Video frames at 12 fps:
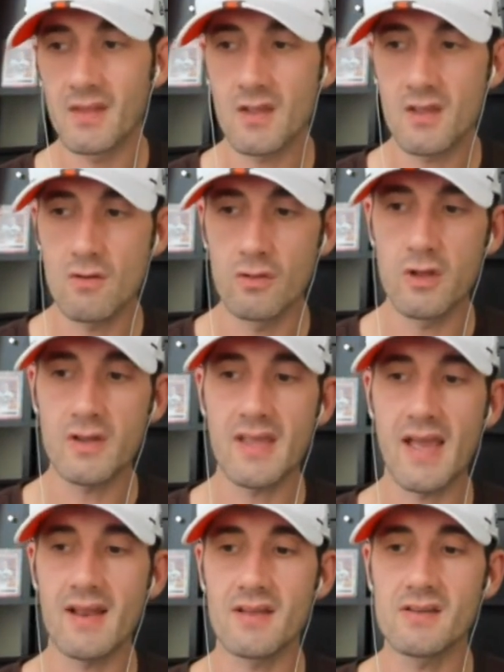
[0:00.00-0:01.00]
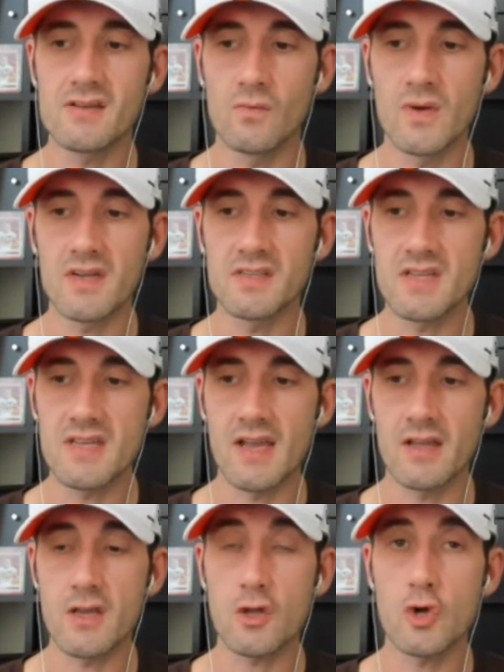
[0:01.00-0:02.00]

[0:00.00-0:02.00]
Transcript: you look at what Ezekiel